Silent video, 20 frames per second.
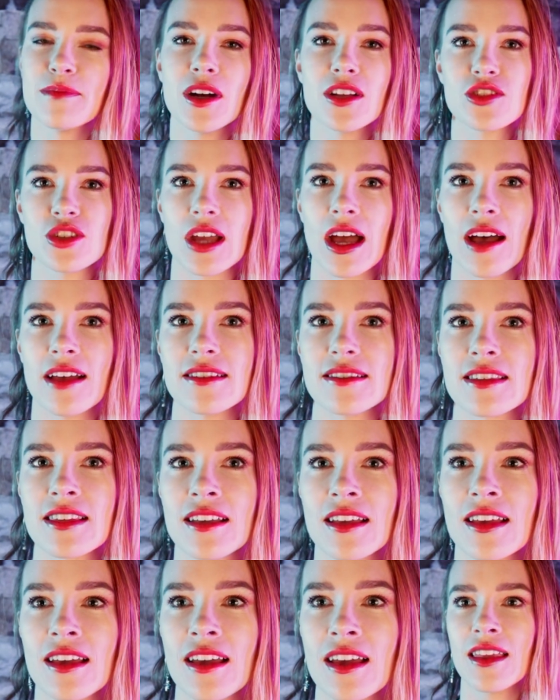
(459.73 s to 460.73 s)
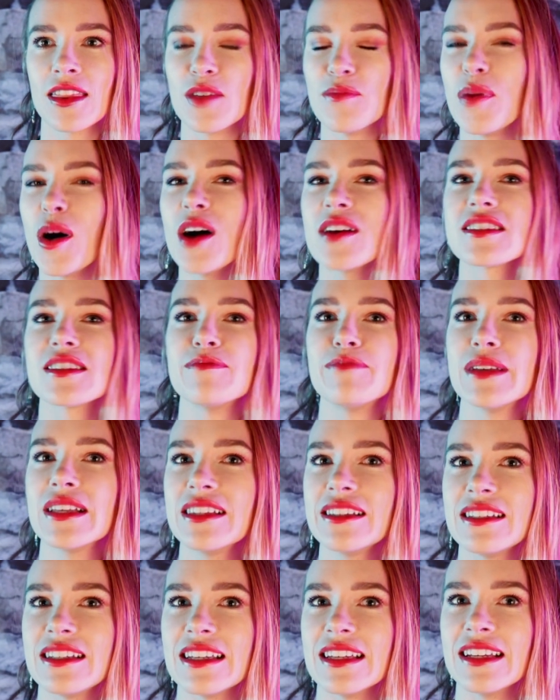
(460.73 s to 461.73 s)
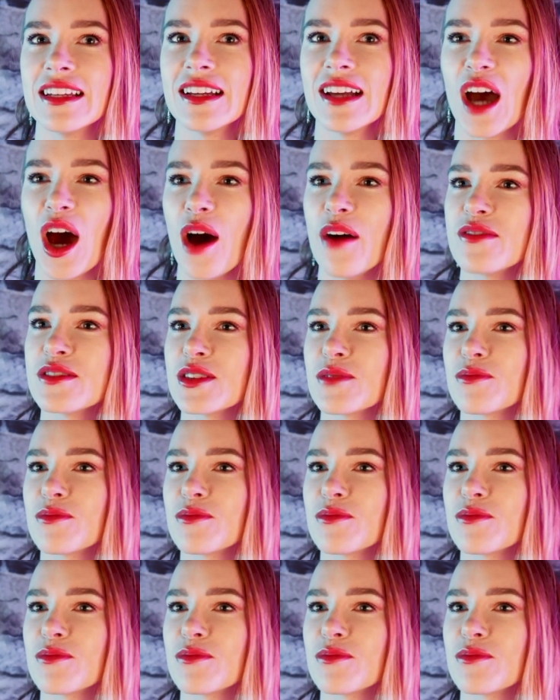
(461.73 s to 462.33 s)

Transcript: much as the possibility of